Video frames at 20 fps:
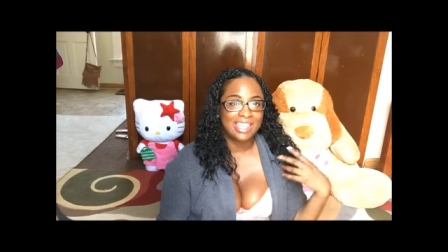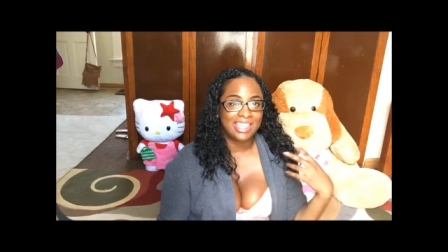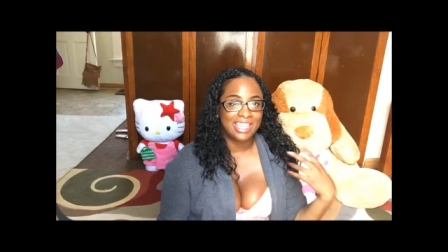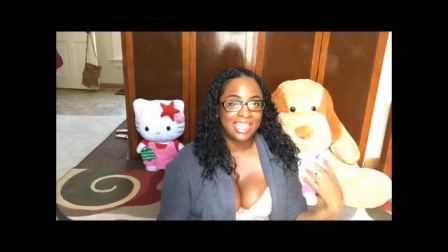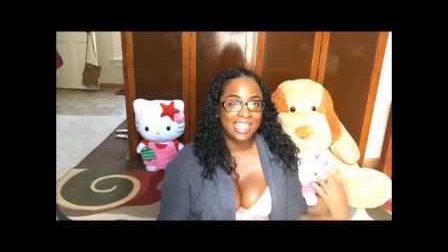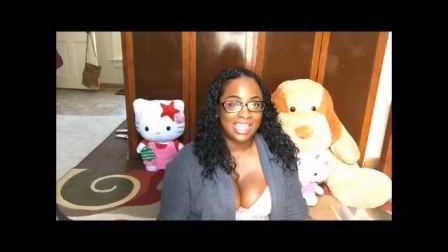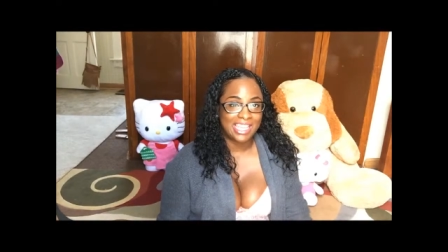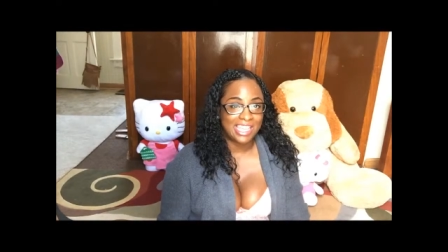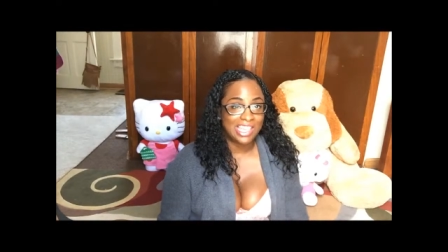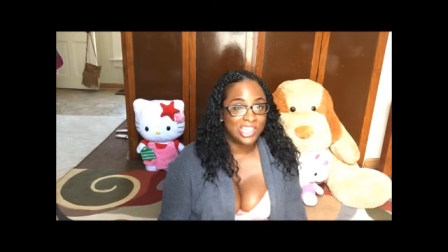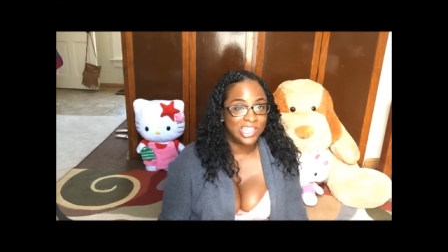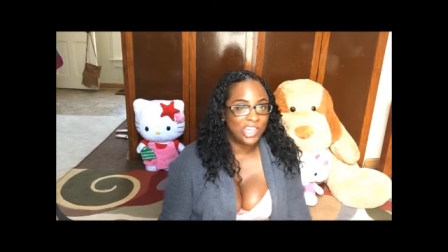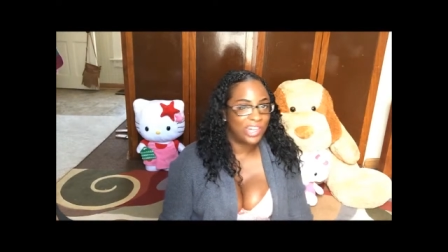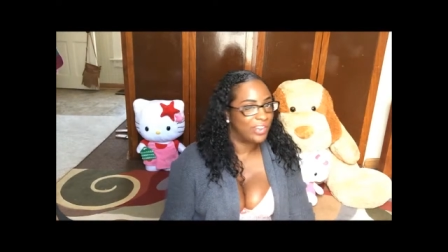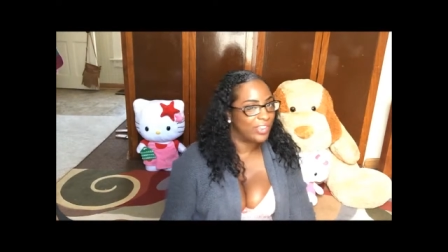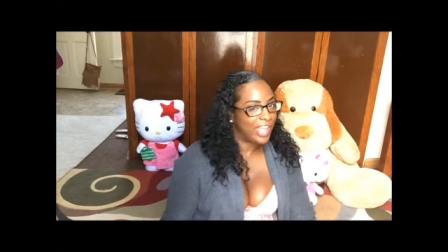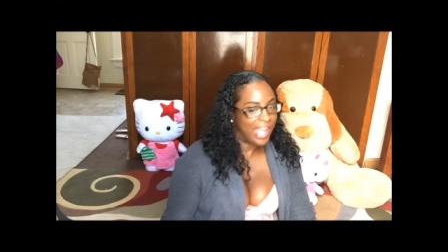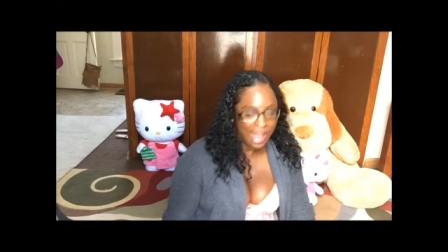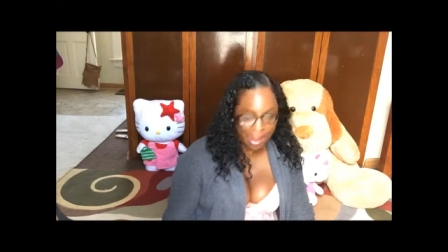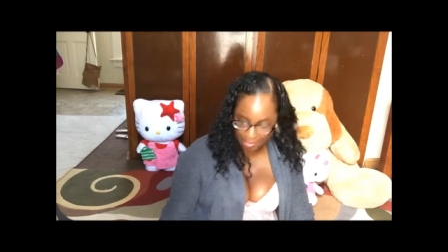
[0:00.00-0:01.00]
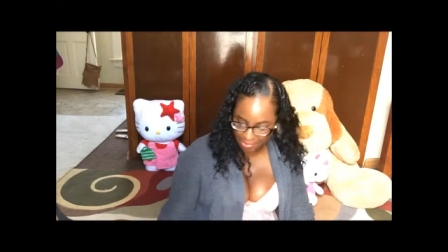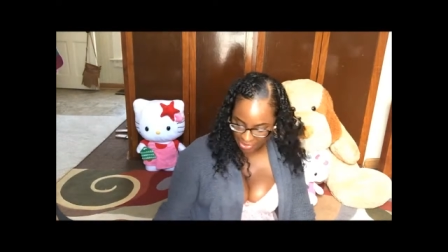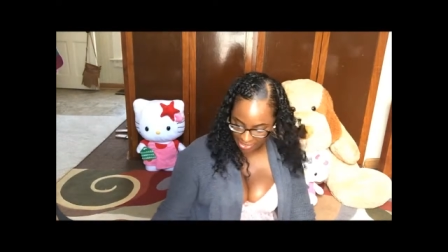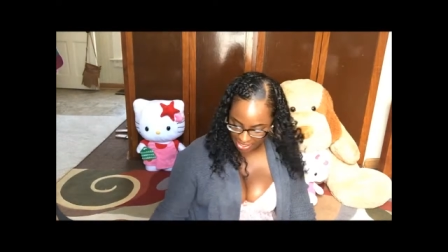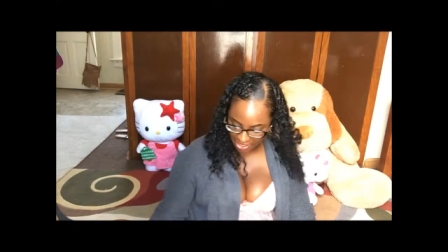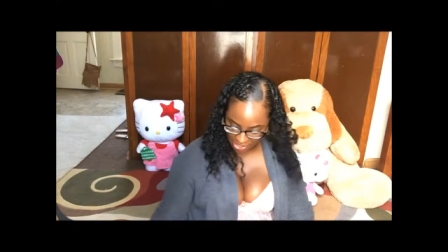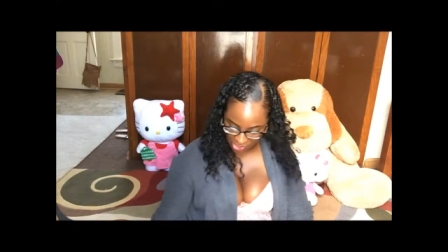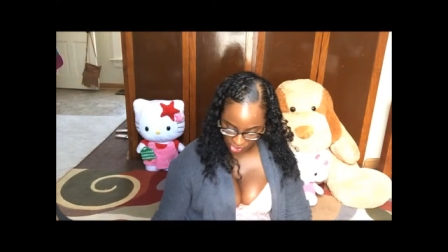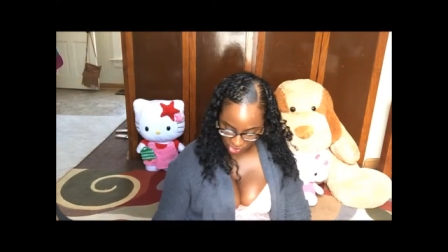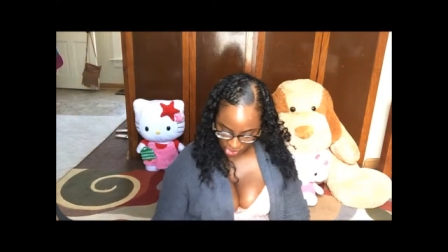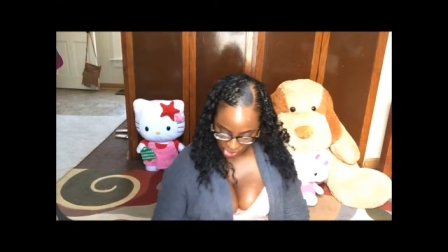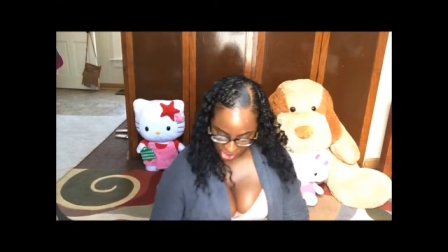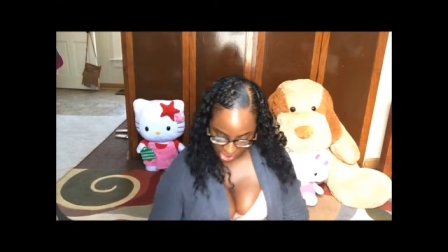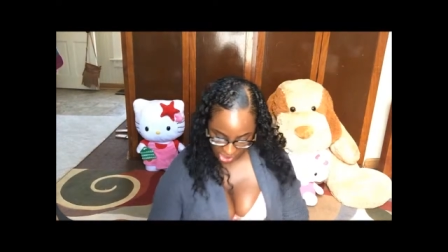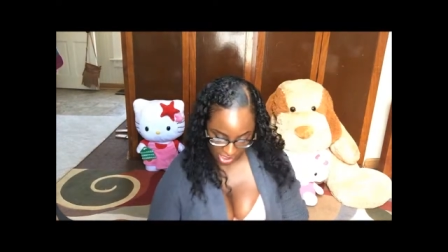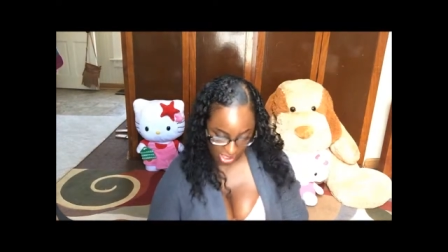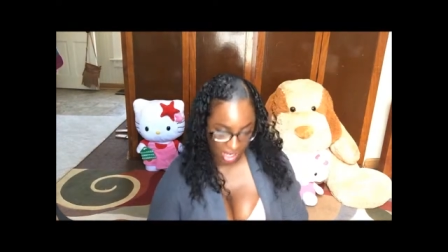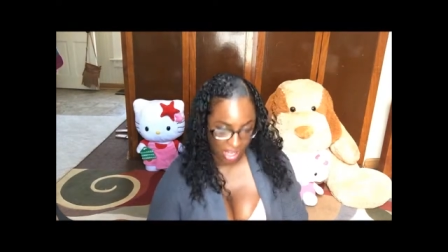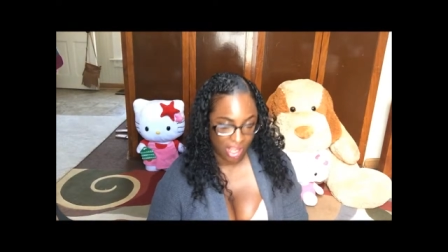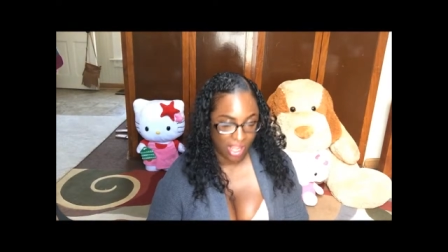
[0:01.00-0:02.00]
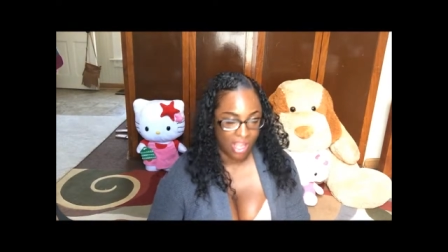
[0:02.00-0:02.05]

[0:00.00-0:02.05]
the easier the application.